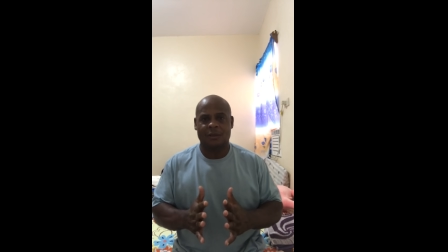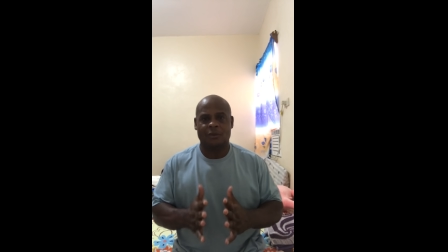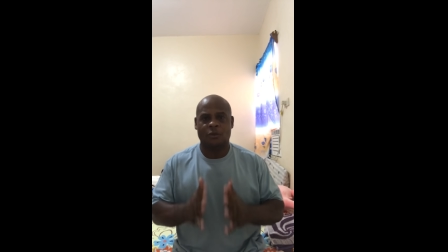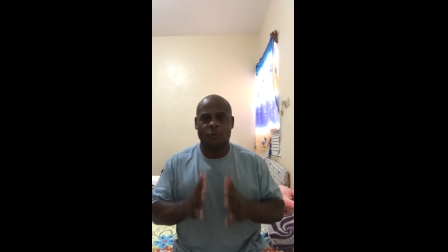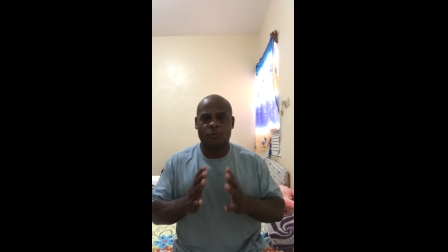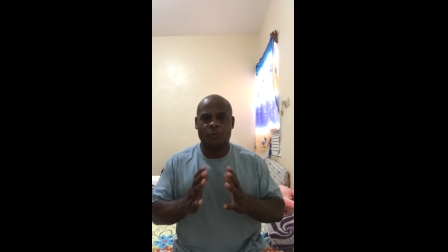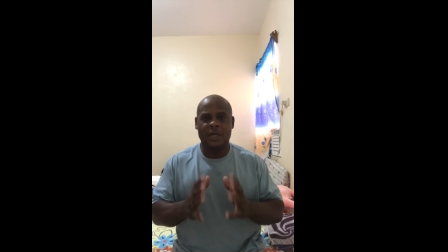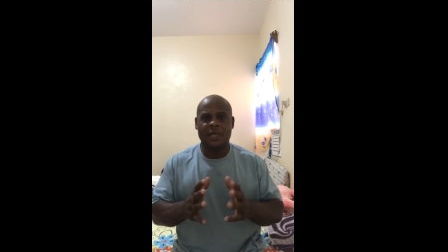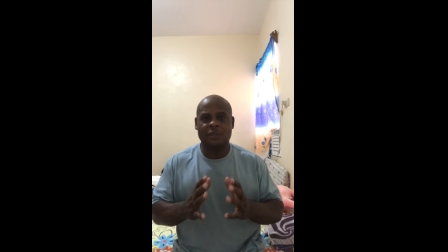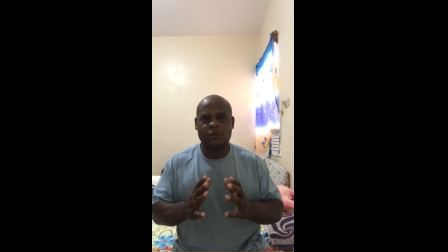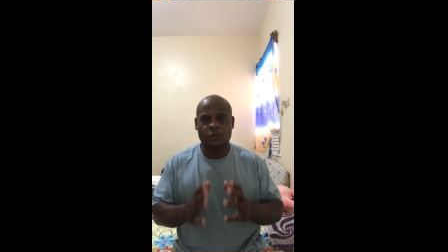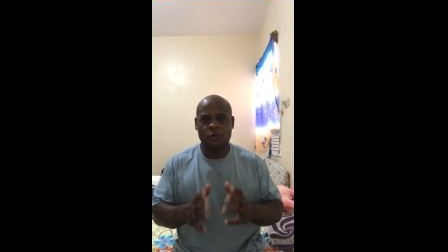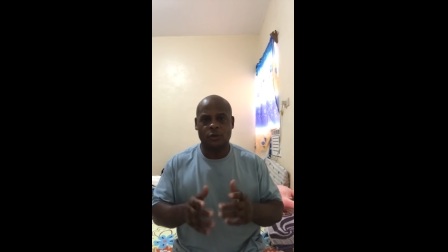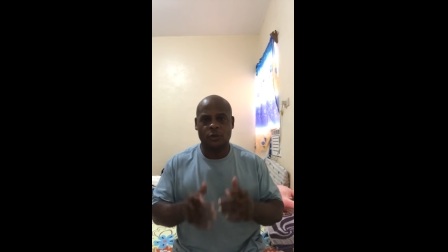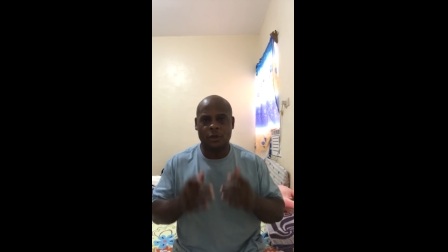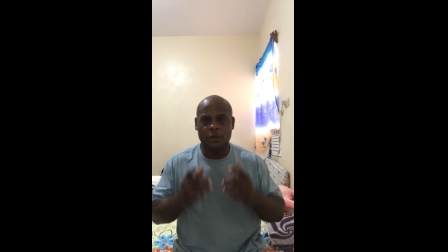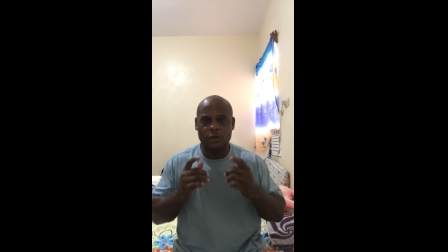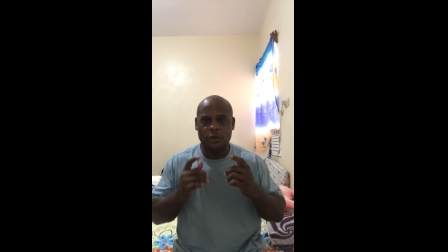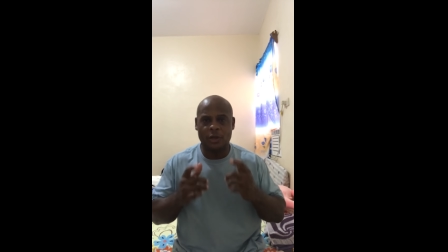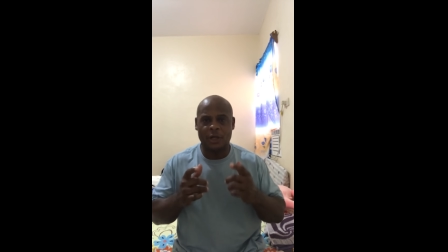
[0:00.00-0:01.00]
to make
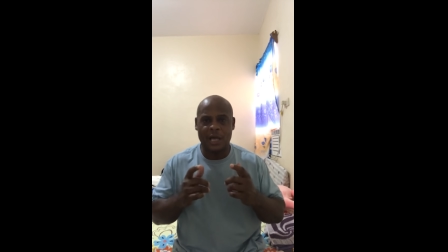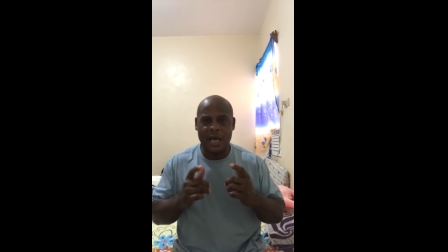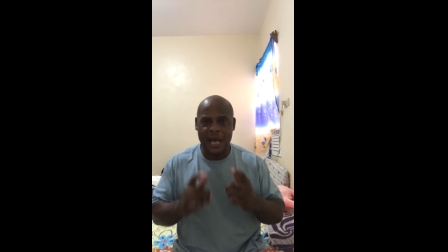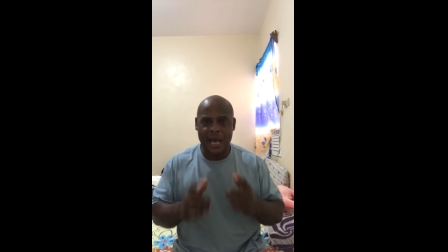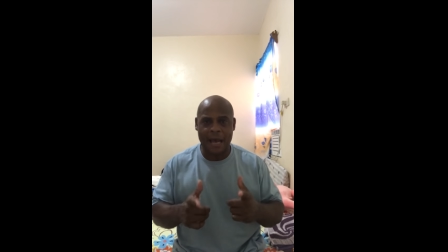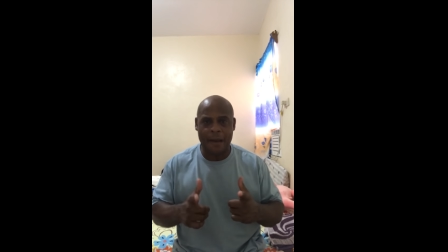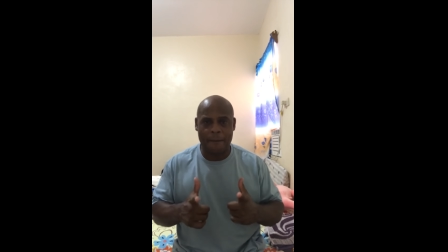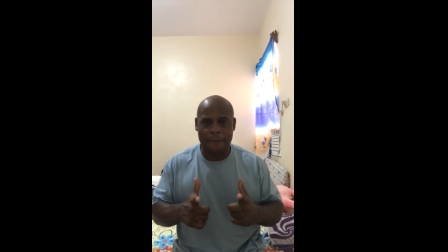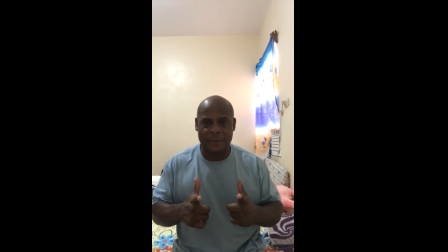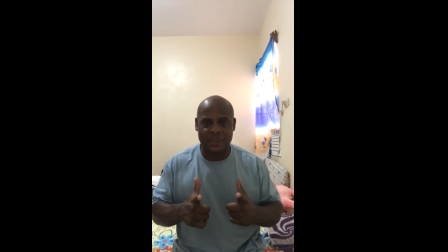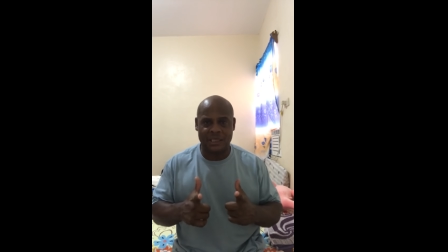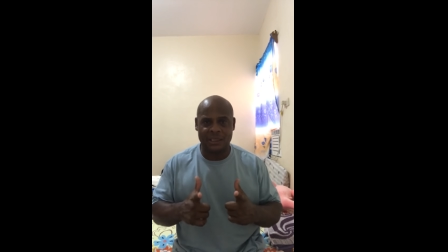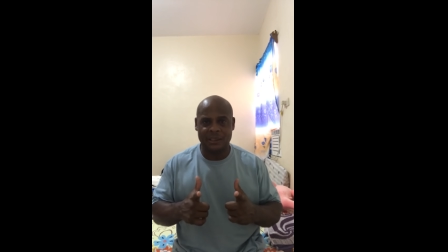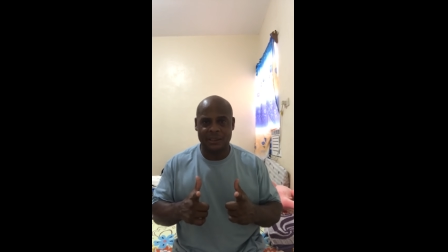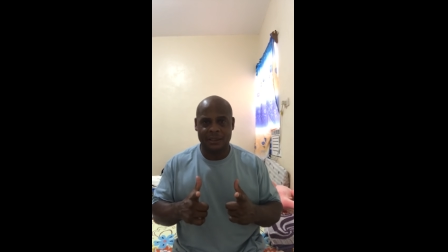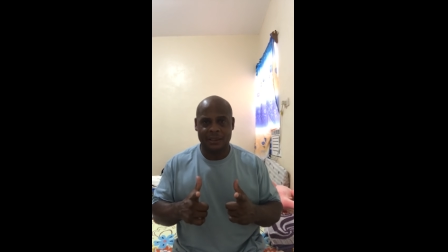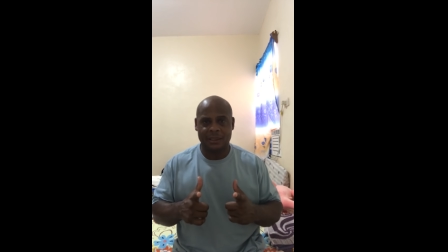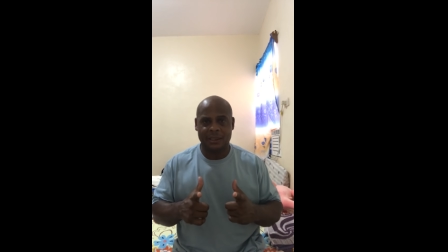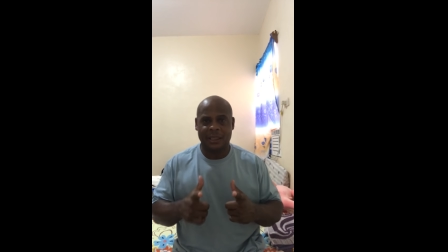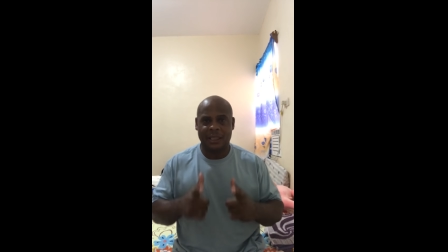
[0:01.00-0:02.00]
sure you're happy
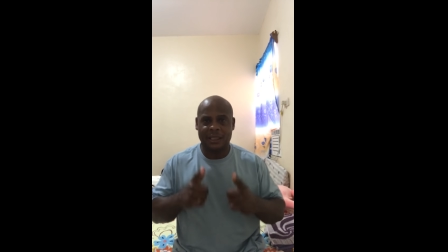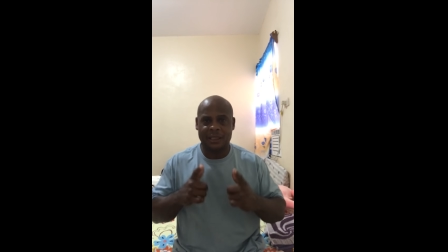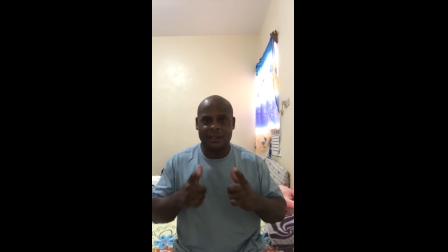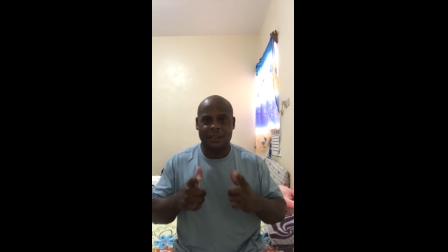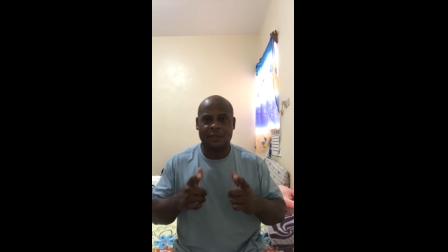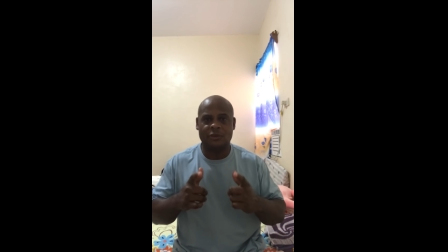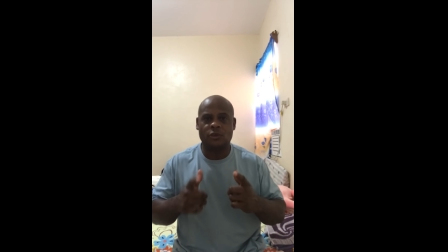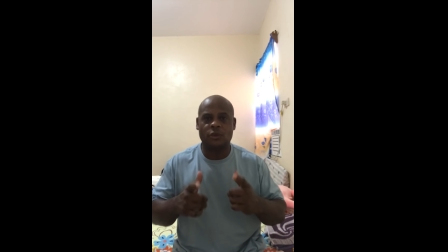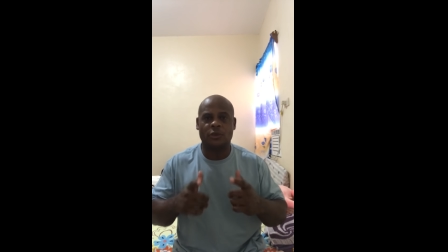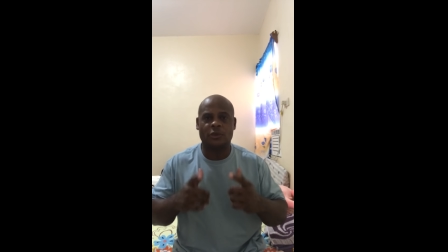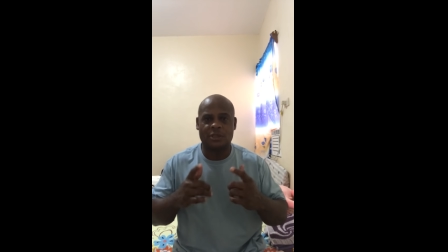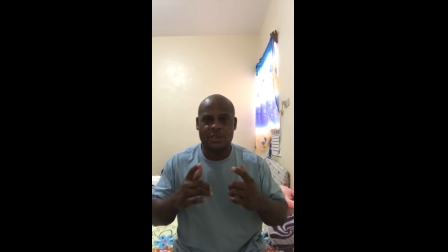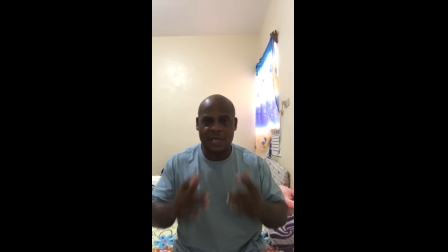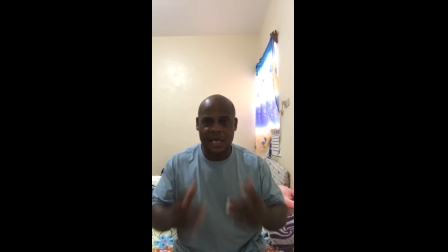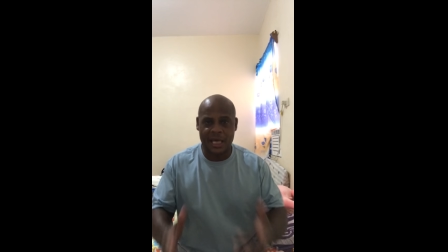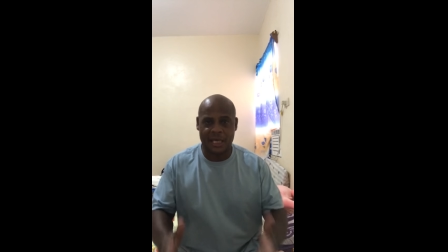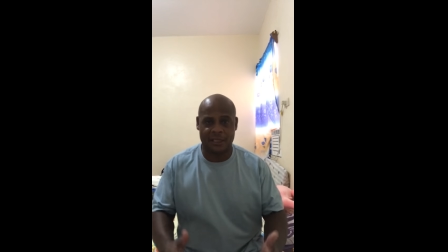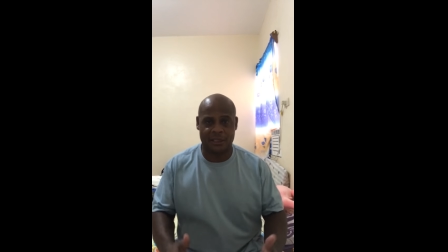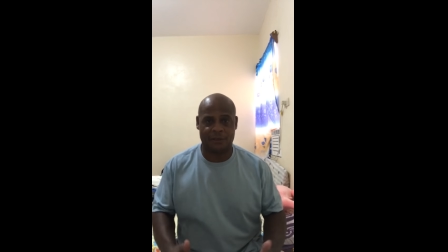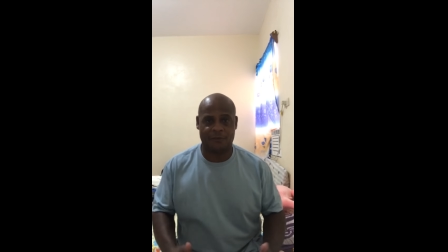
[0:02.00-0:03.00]
and that you're
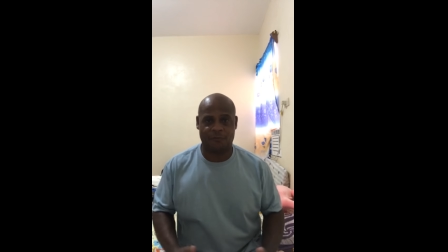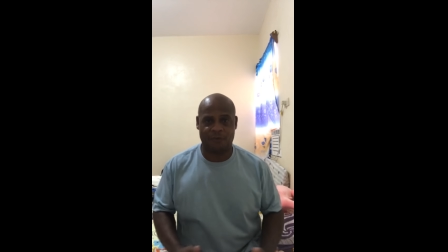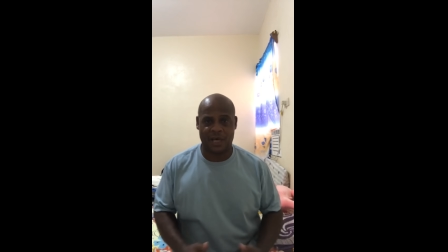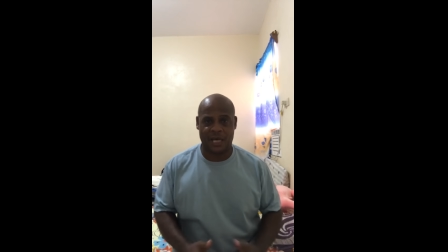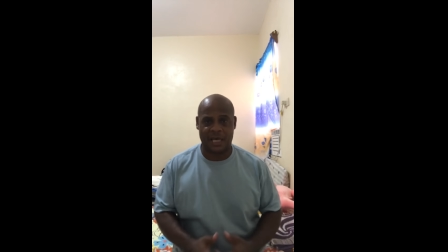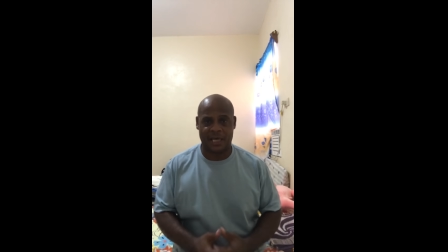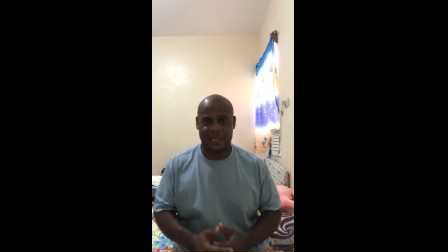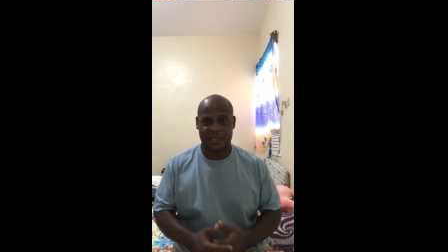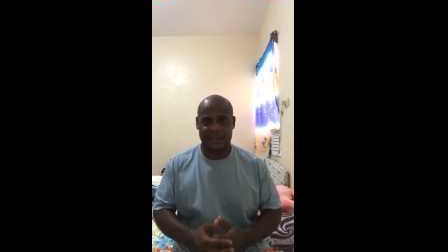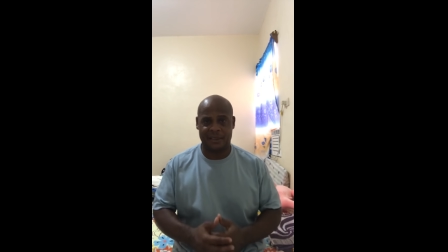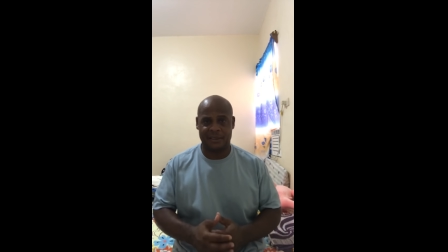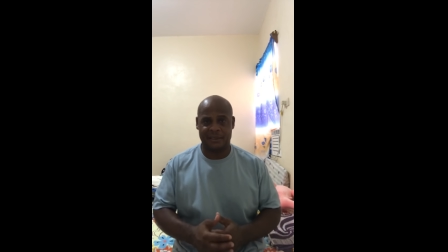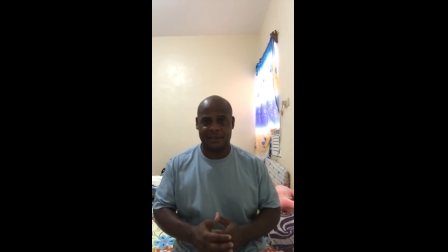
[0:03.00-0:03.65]
satisfied.